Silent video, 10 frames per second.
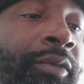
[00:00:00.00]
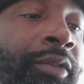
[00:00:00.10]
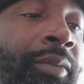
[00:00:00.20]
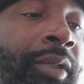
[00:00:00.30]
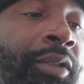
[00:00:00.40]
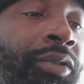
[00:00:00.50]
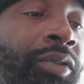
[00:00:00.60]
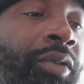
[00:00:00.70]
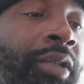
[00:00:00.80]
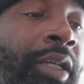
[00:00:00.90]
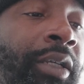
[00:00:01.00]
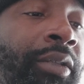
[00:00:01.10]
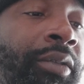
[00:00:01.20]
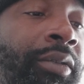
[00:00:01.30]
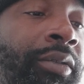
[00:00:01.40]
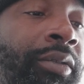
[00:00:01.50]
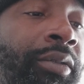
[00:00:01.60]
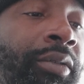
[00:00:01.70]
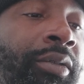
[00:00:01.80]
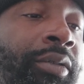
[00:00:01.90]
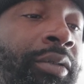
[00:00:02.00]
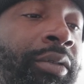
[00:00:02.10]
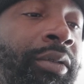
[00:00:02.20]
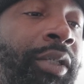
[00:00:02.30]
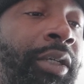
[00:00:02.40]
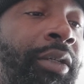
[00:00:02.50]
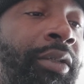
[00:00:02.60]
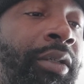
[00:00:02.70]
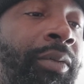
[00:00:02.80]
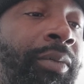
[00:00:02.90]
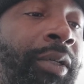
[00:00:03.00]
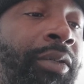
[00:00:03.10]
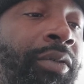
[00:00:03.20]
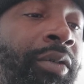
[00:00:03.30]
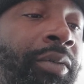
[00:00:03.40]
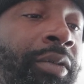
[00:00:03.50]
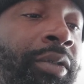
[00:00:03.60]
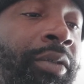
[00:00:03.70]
to make sure like everything with my daughter was